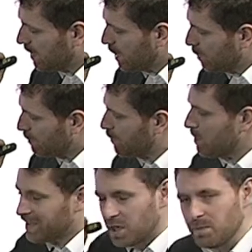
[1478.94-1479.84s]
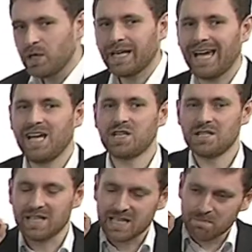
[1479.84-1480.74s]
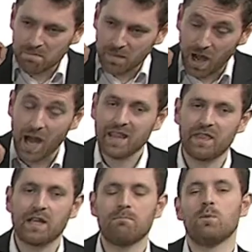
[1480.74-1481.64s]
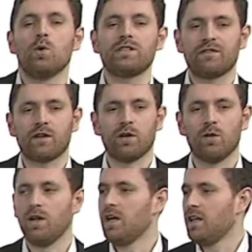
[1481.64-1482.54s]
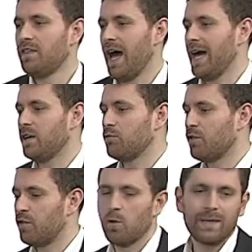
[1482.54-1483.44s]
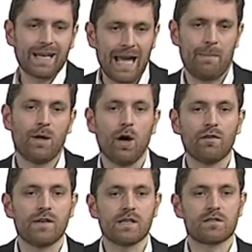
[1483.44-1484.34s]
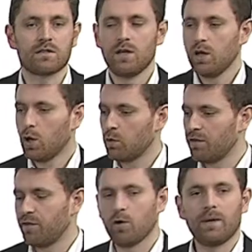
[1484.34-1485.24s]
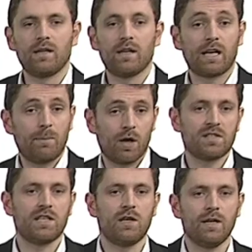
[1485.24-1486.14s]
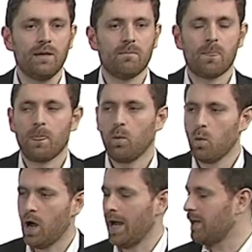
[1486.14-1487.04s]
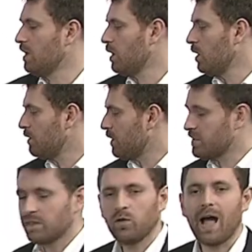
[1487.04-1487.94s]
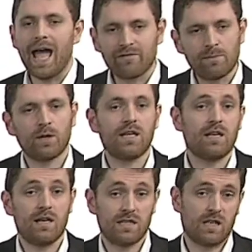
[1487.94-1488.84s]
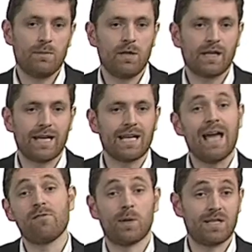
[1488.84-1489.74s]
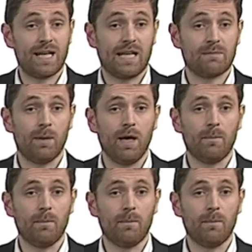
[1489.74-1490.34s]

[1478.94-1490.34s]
Reforming communications is, I think, more difficult than reforming a cabinet office or reforming like a policy unit. Why? First of all, everybody is a communicator. Everybody's an expert.